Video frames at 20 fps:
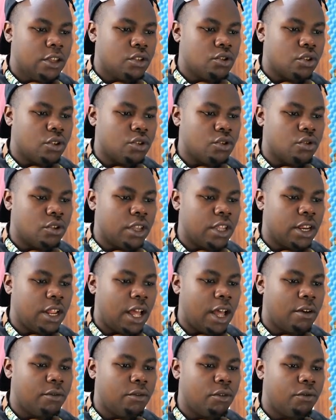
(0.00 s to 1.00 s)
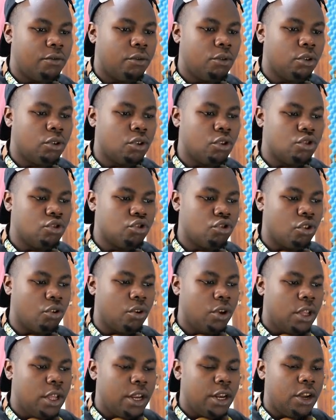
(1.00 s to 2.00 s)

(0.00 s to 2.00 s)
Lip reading: so as you can have full control.